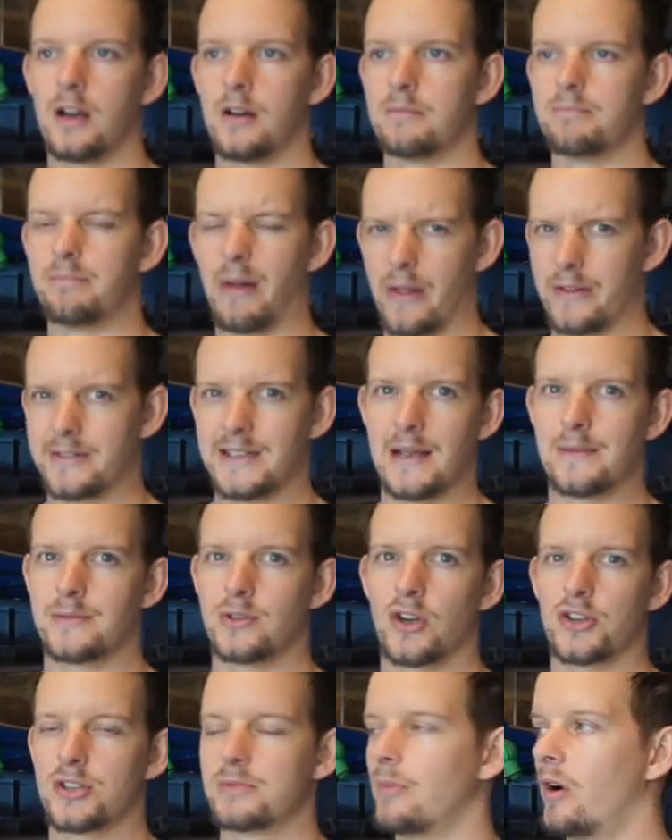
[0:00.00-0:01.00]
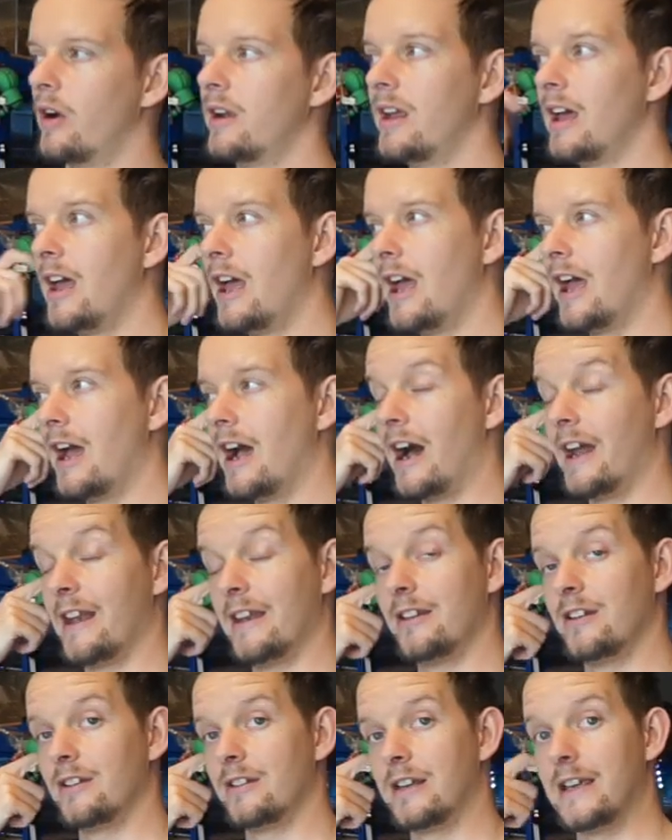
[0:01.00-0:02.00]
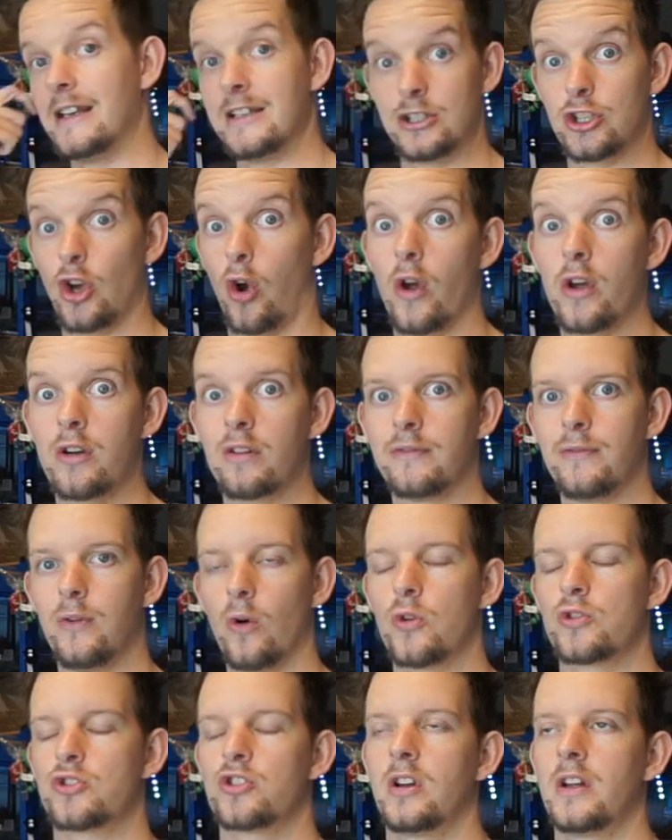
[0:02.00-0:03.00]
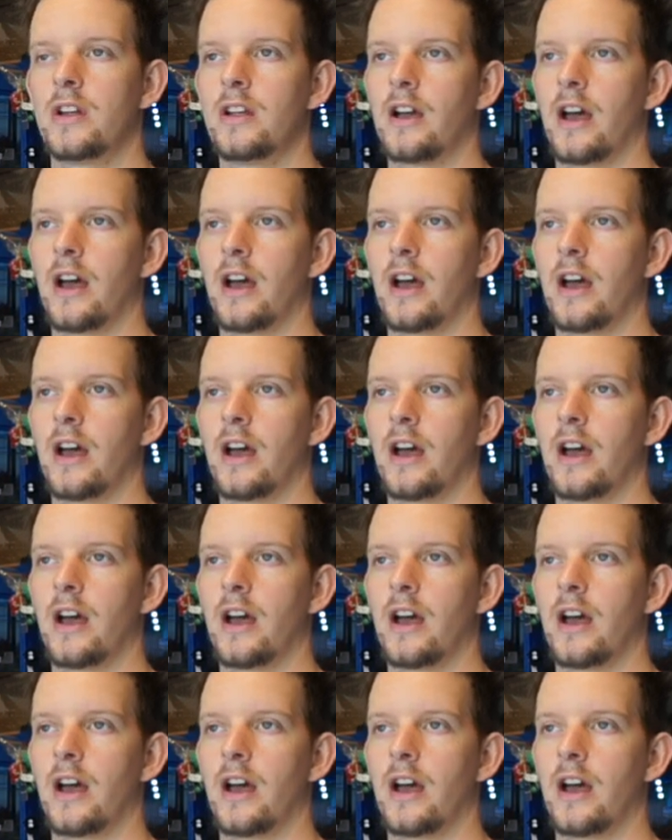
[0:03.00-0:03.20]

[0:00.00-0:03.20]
about the same size as mine, and he's died unfortunately.